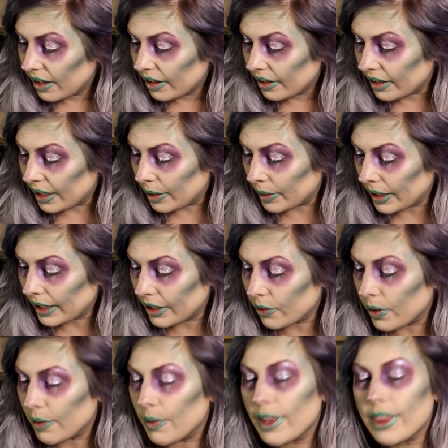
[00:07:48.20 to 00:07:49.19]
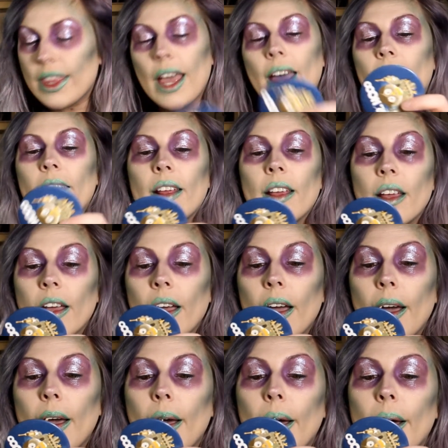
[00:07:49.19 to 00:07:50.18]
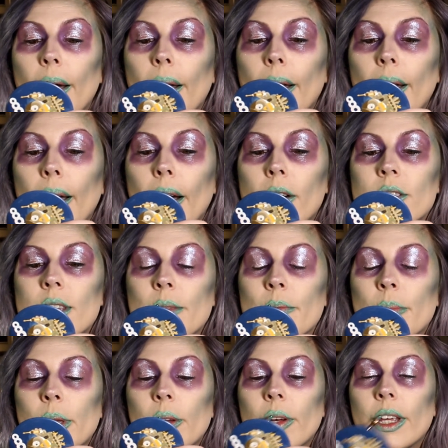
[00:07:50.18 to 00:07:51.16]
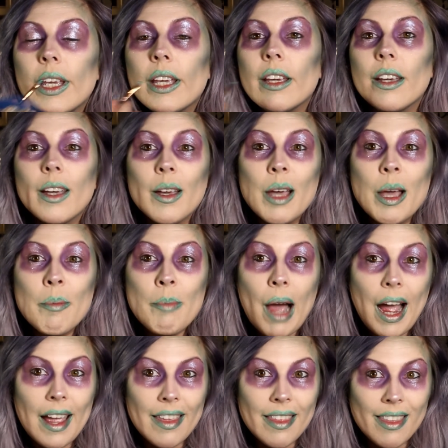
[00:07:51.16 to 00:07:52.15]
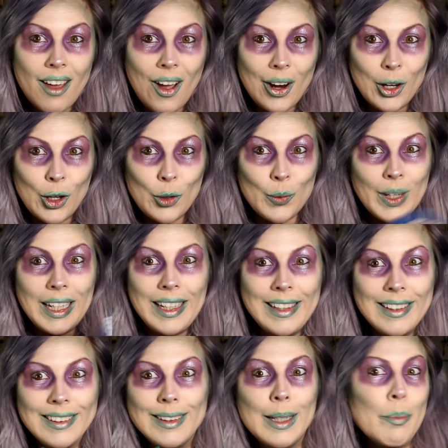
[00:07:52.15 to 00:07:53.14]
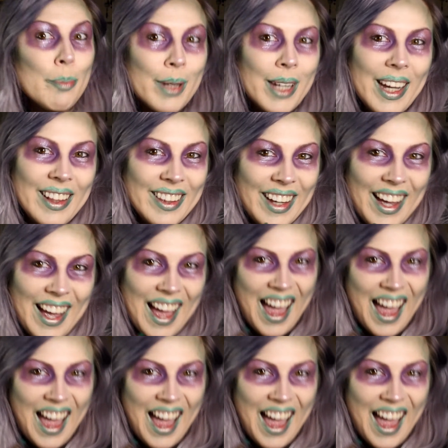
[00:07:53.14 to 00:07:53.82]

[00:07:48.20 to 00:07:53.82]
Then I'm gonna go in with that House of Beauty Python Green lip color.